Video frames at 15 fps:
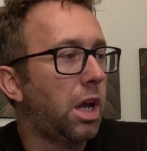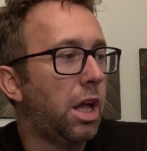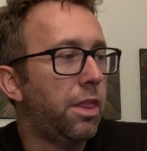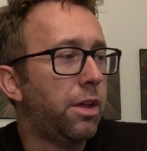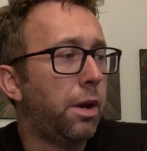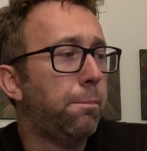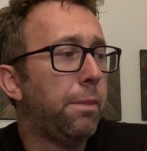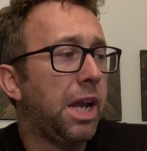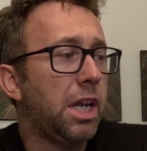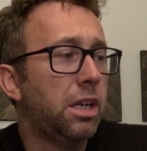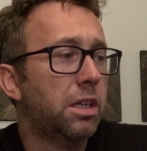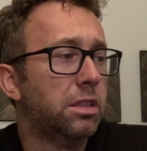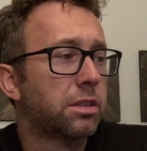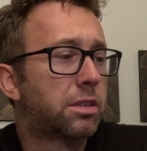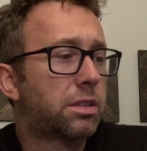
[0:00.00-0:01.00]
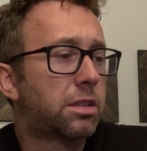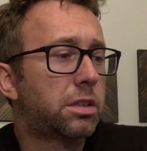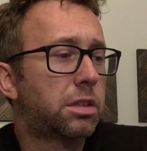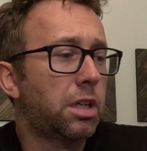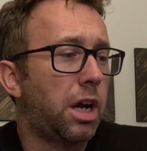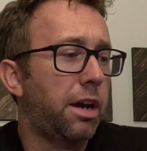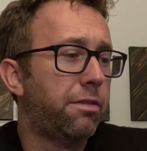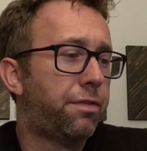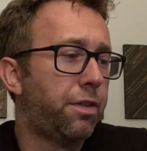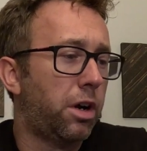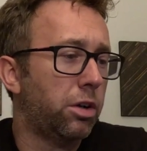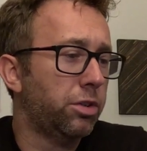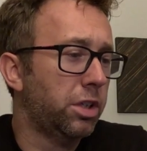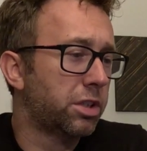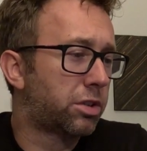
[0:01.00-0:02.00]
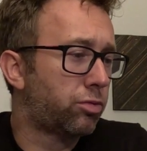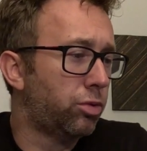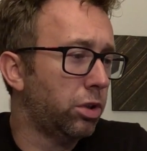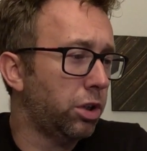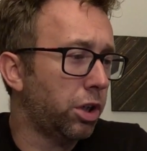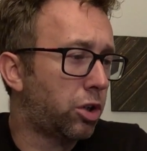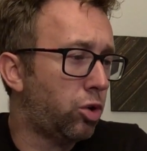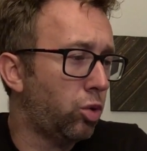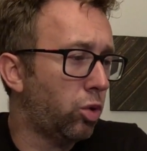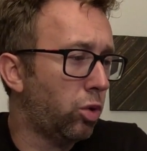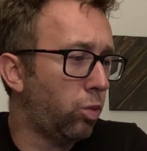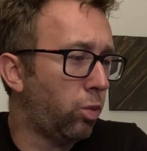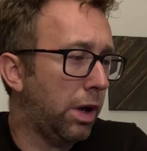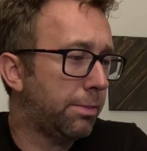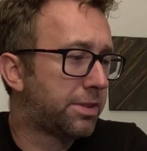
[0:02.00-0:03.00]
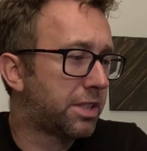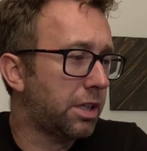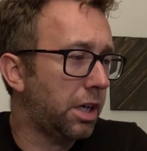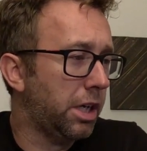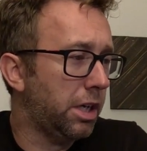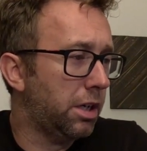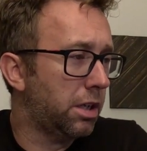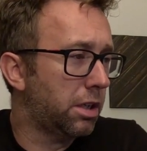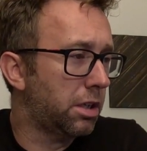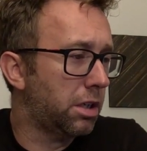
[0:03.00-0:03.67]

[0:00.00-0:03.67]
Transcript: And then maintenance. I found this really cool website.